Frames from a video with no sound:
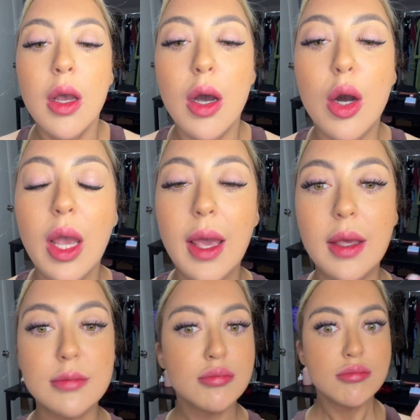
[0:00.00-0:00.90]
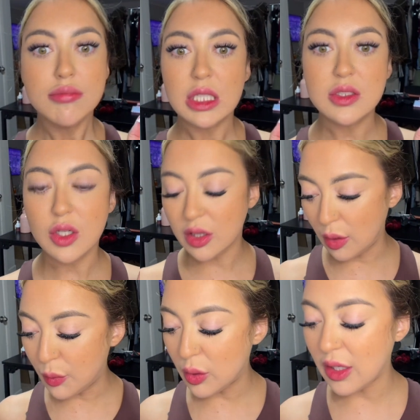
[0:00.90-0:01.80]
Okay, it's a good thing
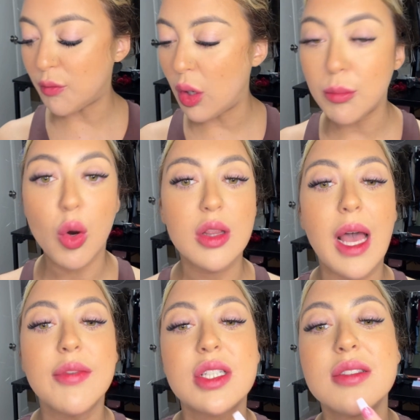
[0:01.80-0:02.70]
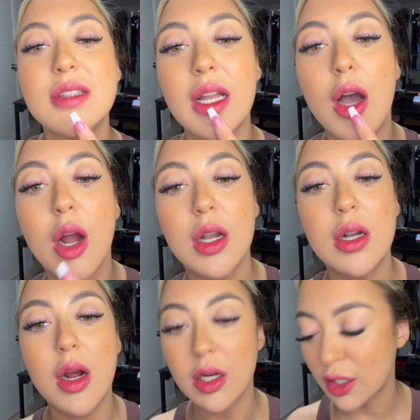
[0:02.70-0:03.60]
we only have 1 more left because it's getting harder and
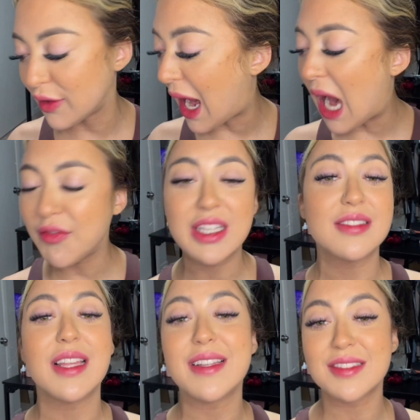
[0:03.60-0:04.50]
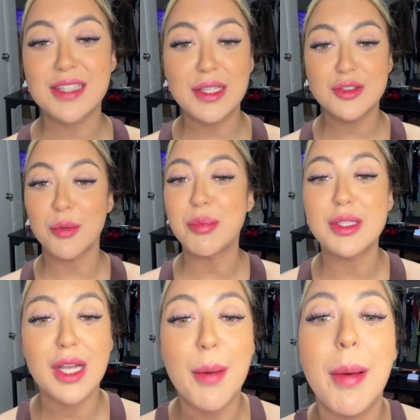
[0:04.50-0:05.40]
harder. Obviously, the stains are building
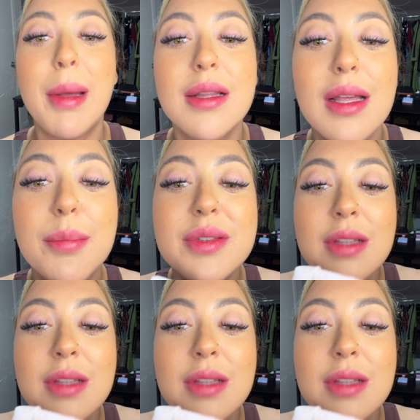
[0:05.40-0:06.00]
up on my lips.